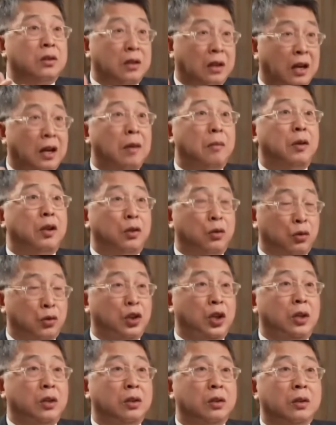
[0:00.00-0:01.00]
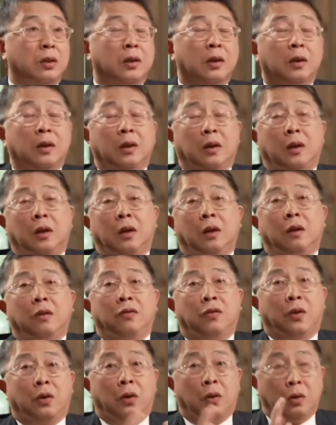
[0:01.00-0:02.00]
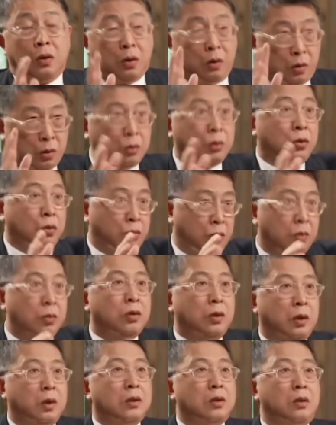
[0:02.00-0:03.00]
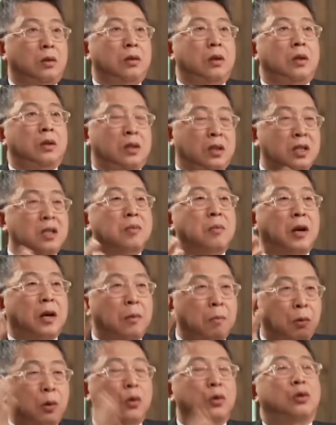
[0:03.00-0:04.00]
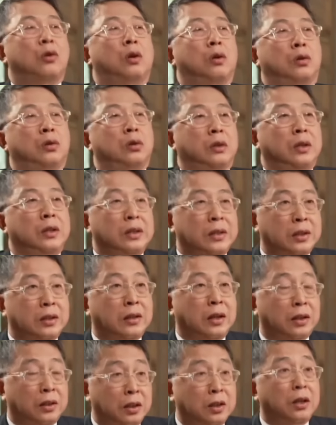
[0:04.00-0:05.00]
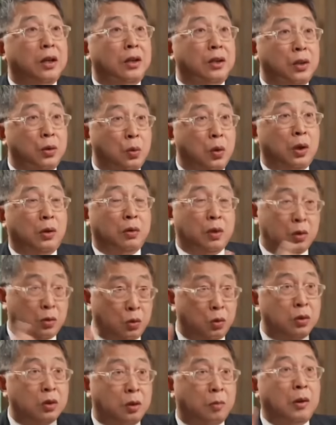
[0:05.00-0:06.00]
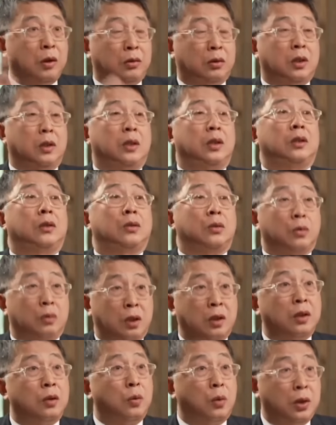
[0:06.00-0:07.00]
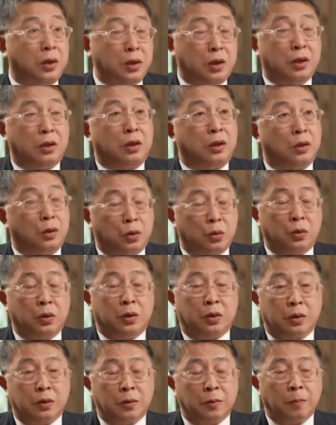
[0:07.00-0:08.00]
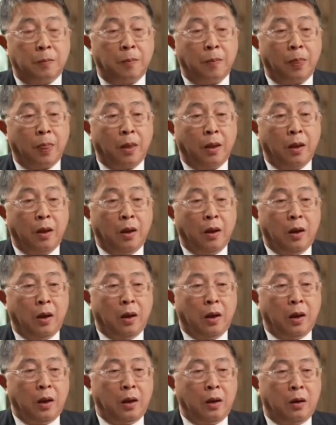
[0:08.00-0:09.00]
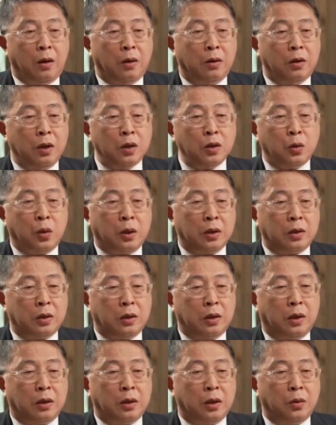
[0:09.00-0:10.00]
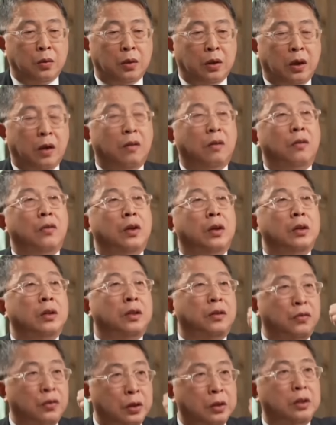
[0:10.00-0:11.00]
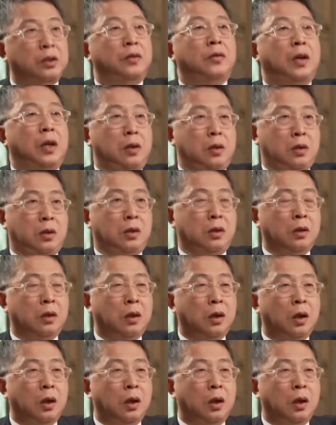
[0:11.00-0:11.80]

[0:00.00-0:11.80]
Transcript: climate to change, for close to as long as since my postdoctoral year, 1991, right? So it's about 32 years. And on this question, I think we have a very definitive answer.